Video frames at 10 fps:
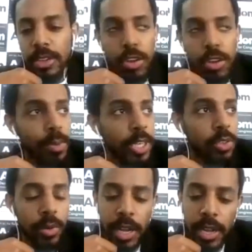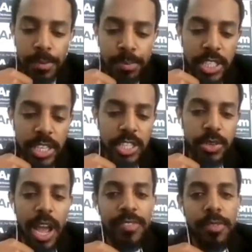much, Ru, and I appreciate you
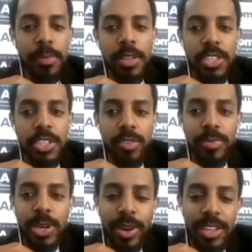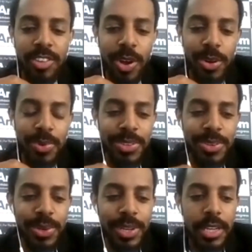having me on the show. It's been great talking with
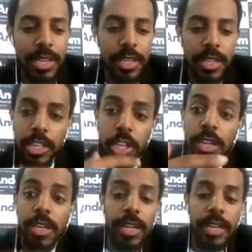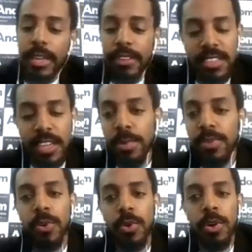you. Look, as I said
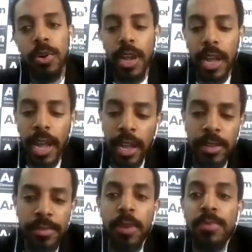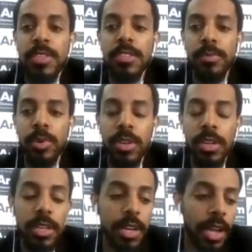before, I am from this
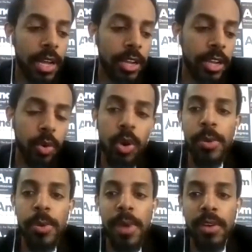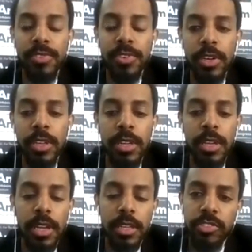community. I grew up in Mount Vernon,
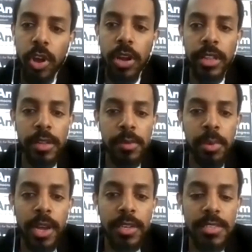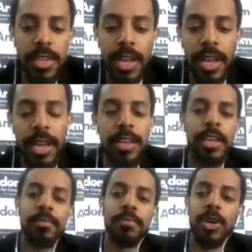taught in the Bronx. I
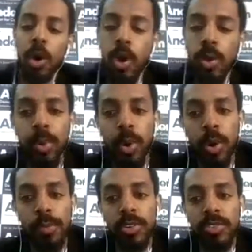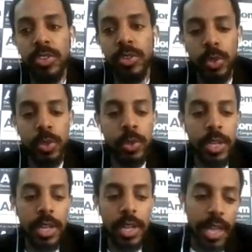am a homegrown person who
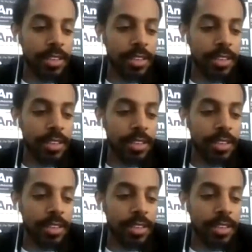has